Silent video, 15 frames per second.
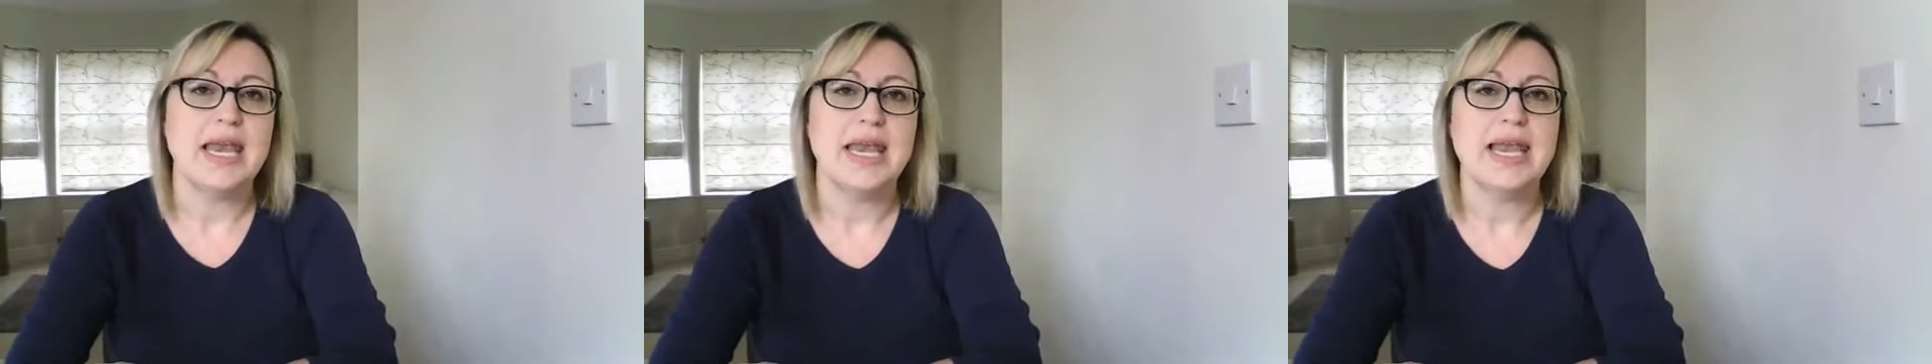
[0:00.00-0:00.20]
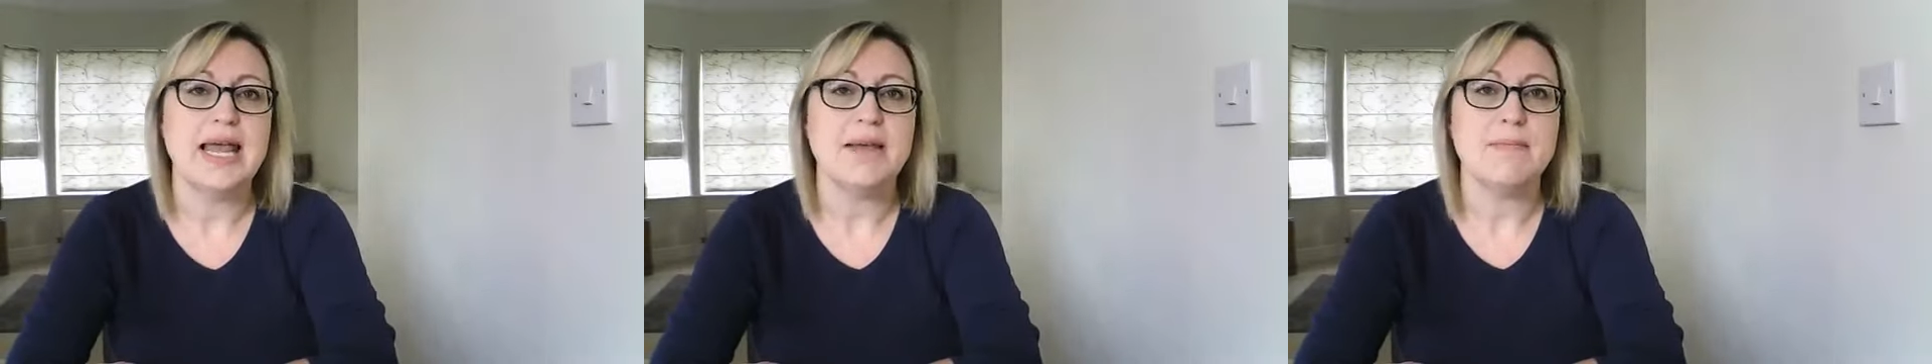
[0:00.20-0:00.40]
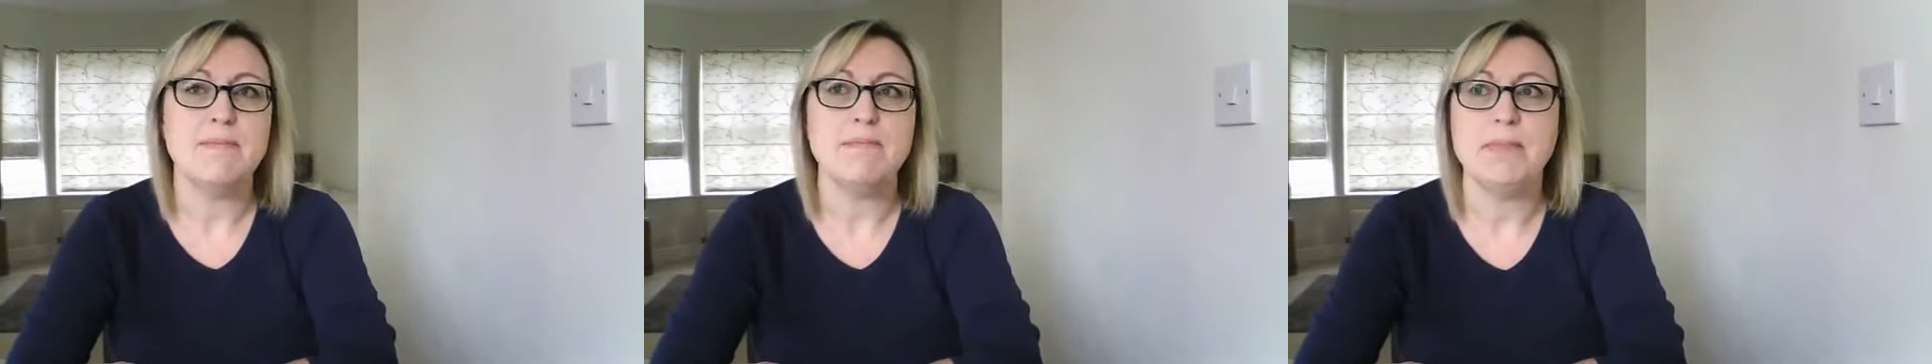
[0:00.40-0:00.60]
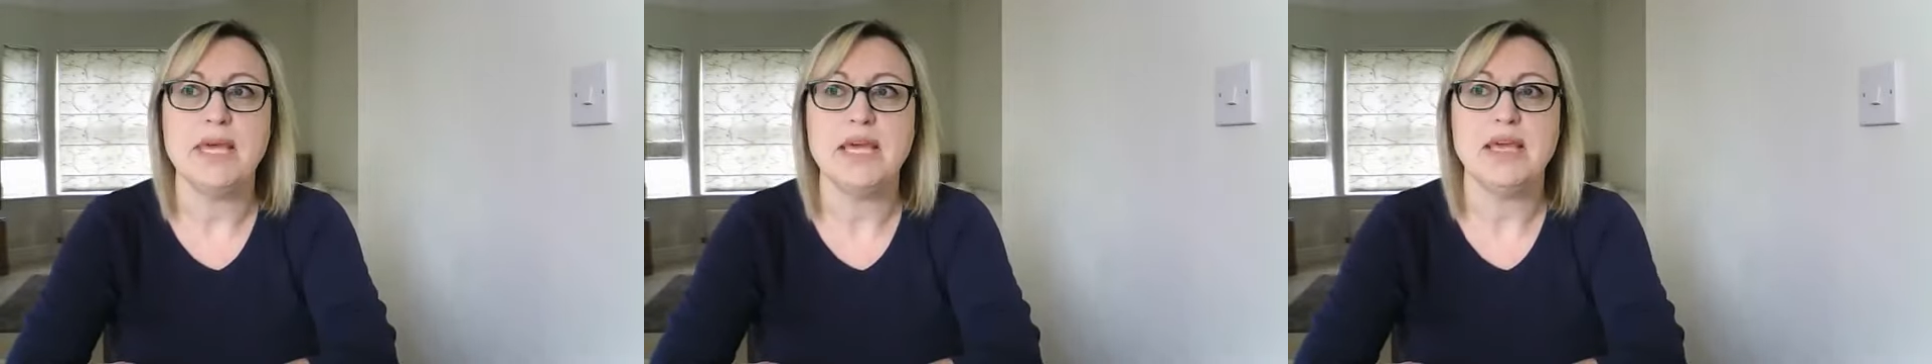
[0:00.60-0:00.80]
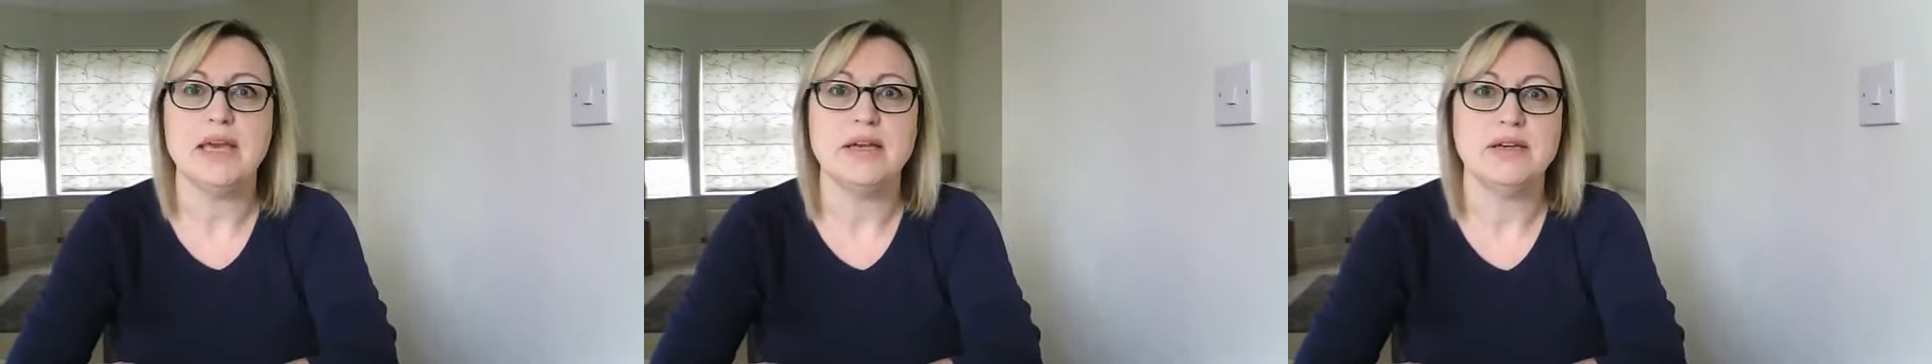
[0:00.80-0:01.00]
Let
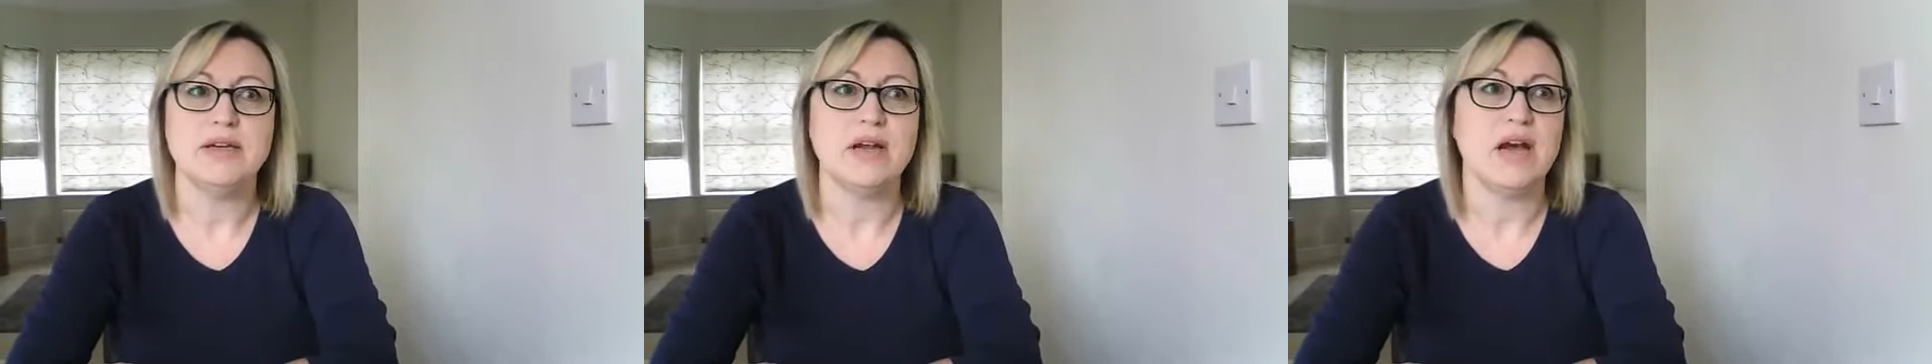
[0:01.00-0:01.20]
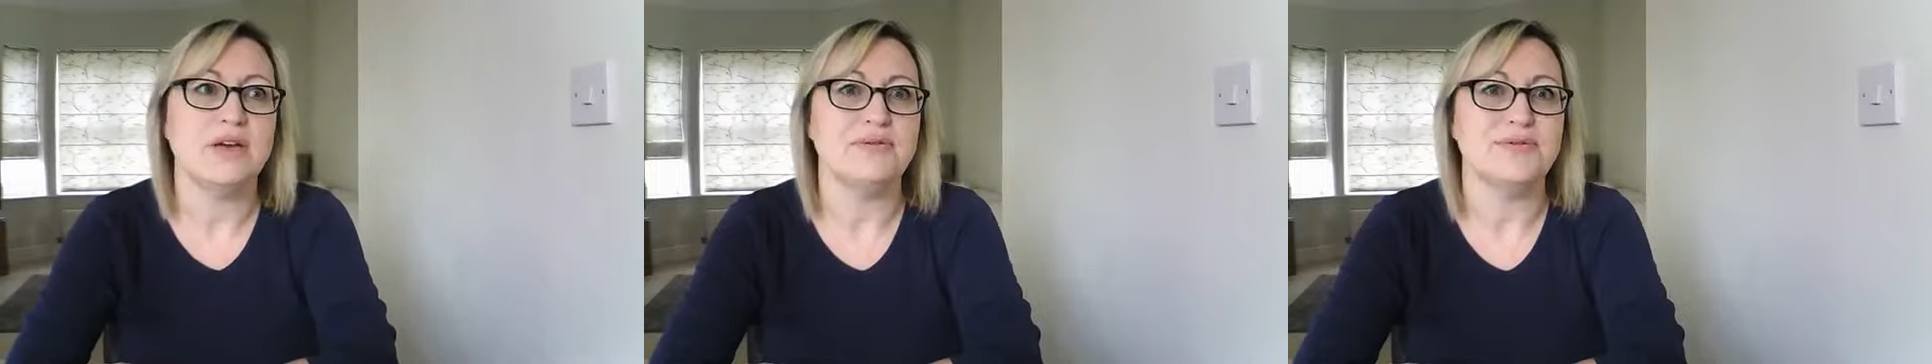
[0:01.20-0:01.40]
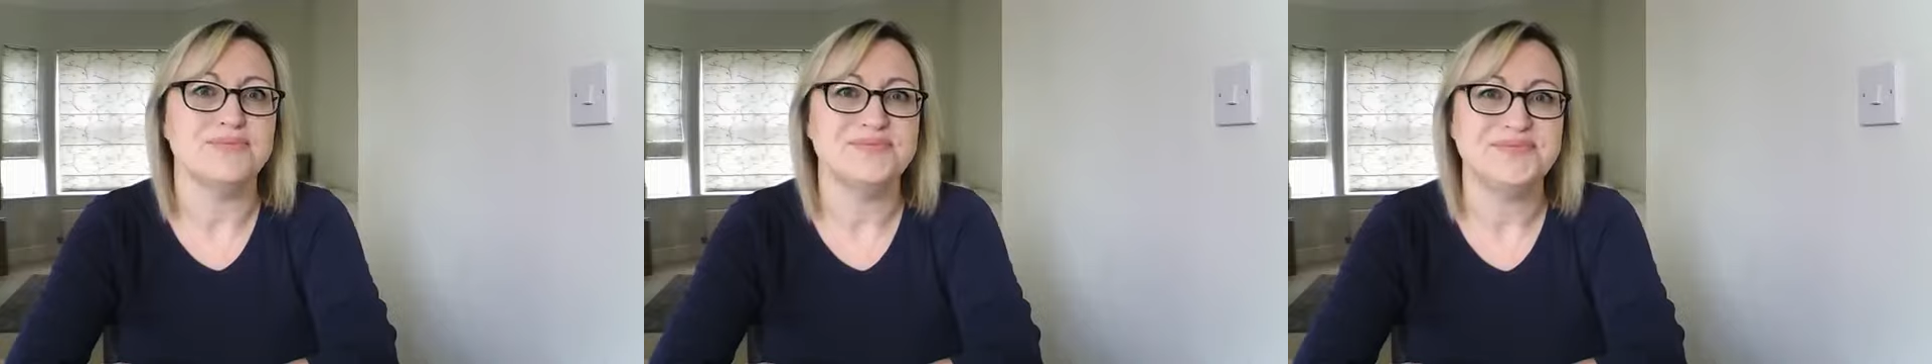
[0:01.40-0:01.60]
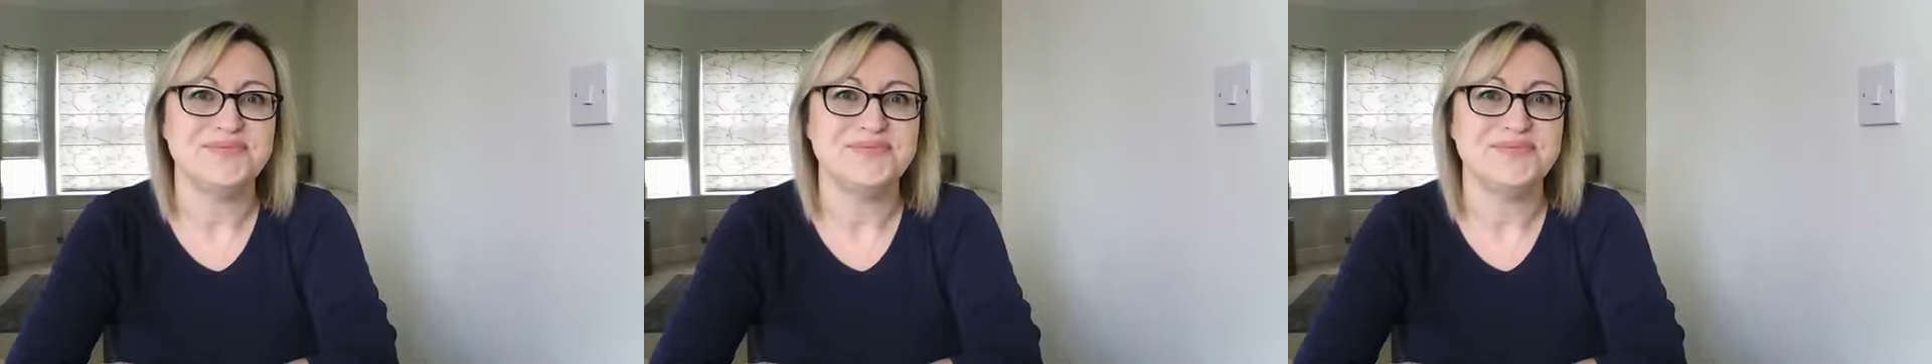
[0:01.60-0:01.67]
me know.